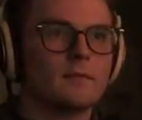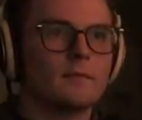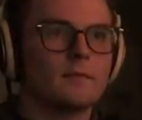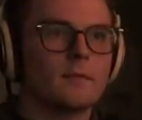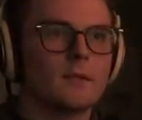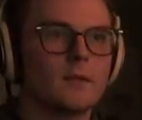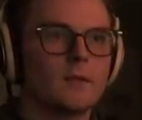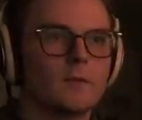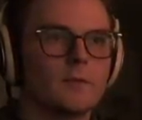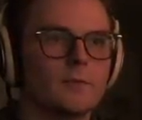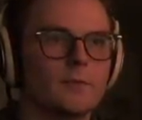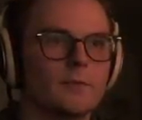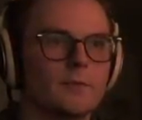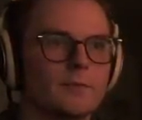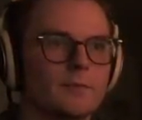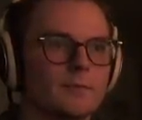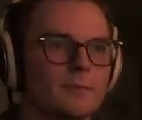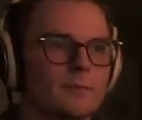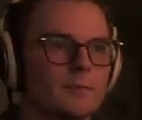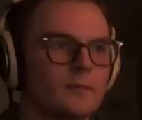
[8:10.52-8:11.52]
No,
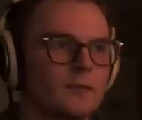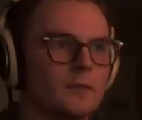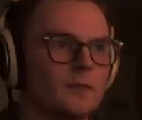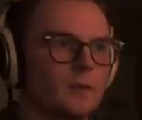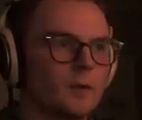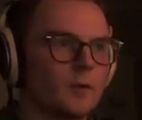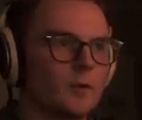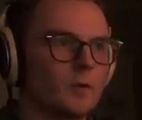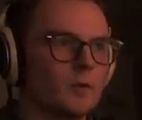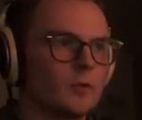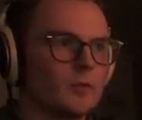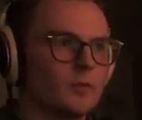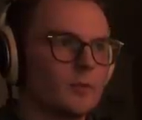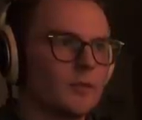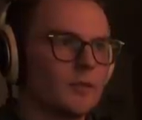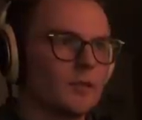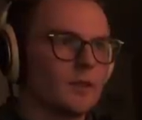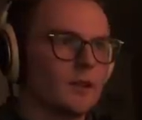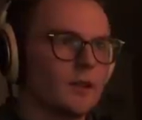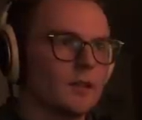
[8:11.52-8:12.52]
probably was my
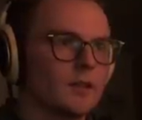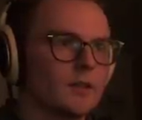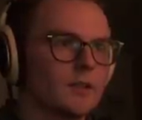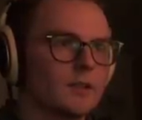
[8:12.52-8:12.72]
dog.